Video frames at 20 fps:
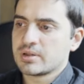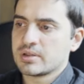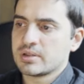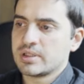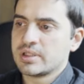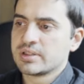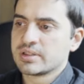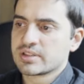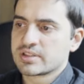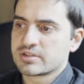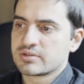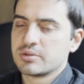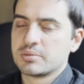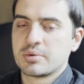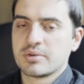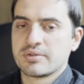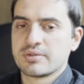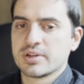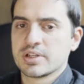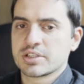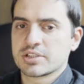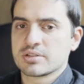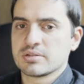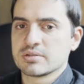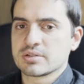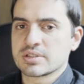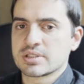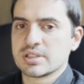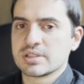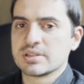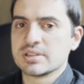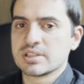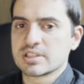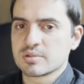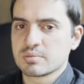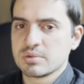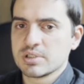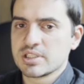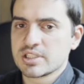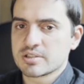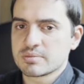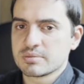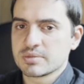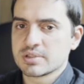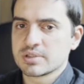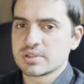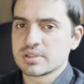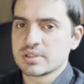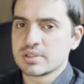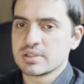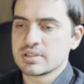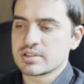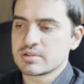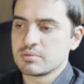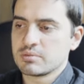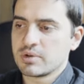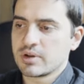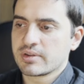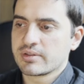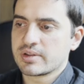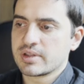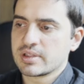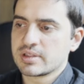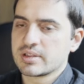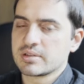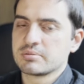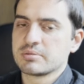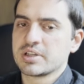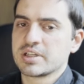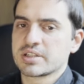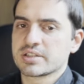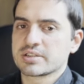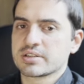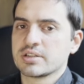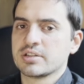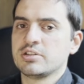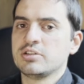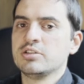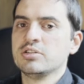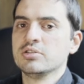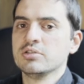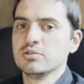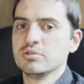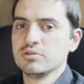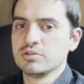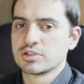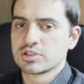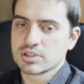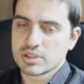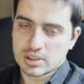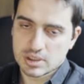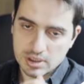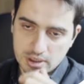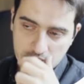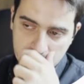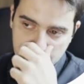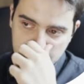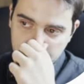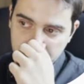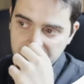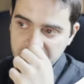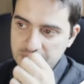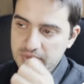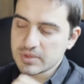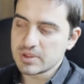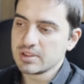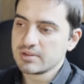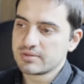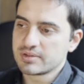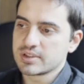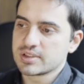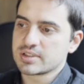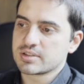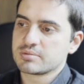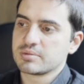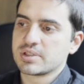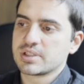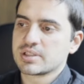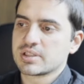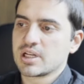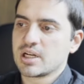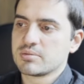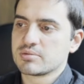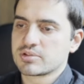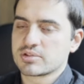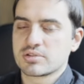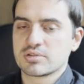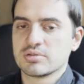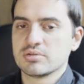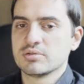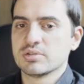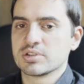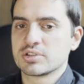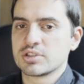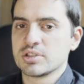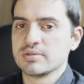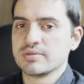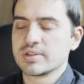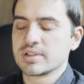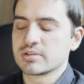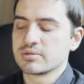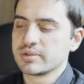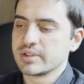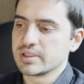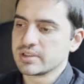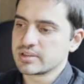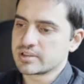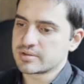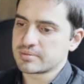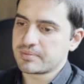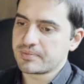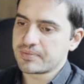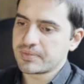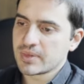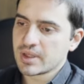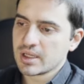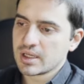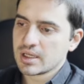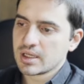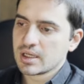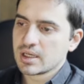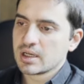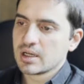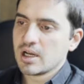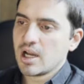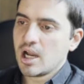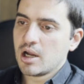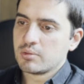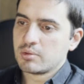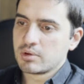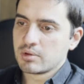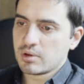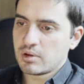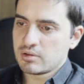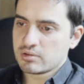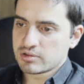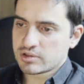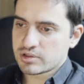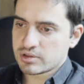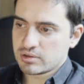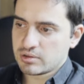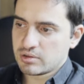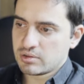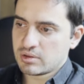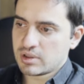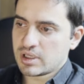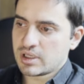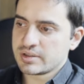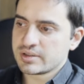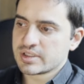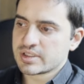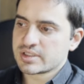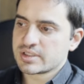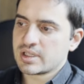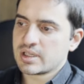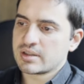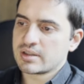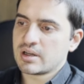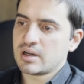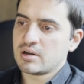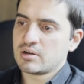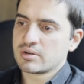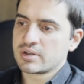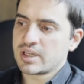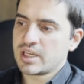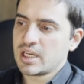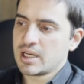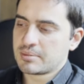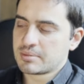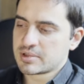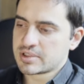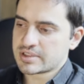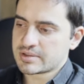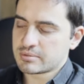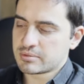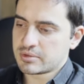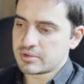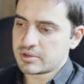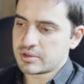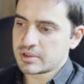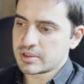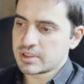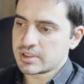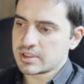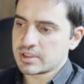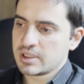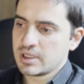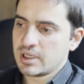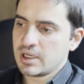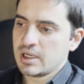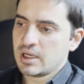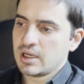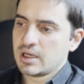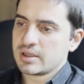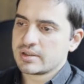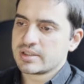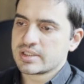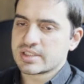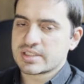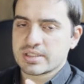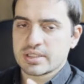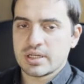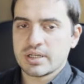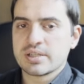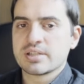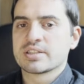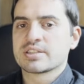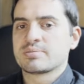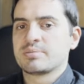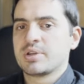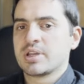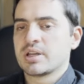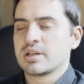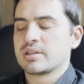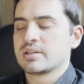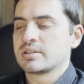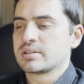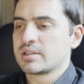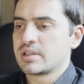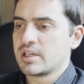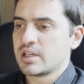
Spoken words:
industry professionals that displacement is the one thing that makes a huge difference when it comes to achieving realism. We'll also understand how cameras work, the science behind